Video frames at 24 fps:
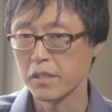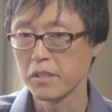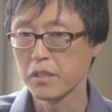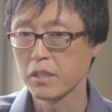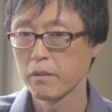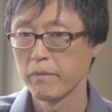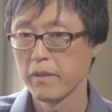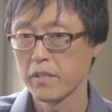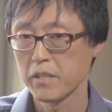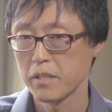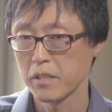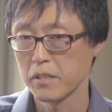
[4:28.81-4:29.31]

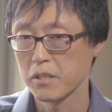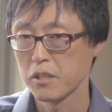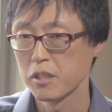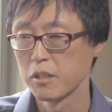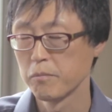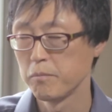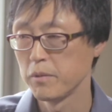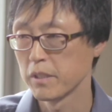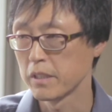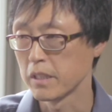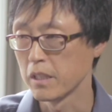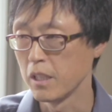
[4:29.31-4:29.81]
interventions
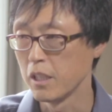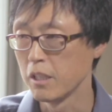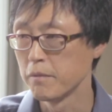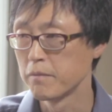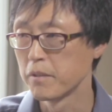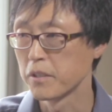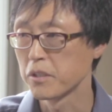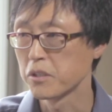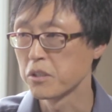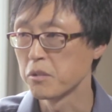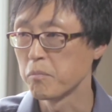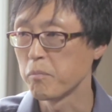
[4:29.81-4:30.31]
could be
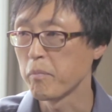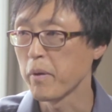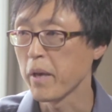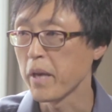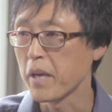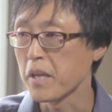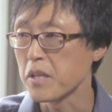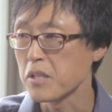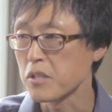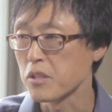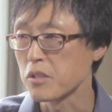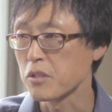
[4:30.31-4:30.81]
delivered to
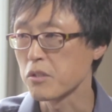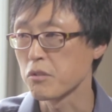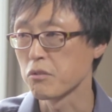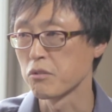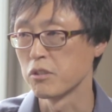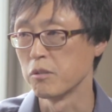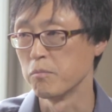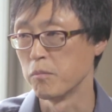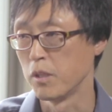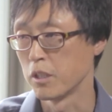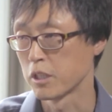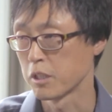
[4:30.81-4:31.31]
patients
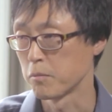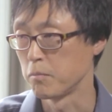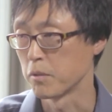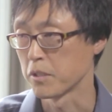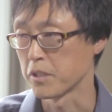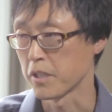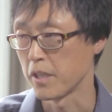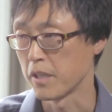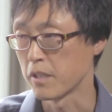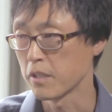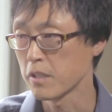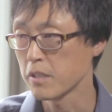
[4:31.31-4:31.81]
through multiple
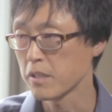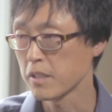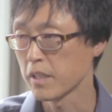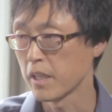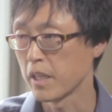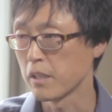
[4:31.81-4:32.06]
channels.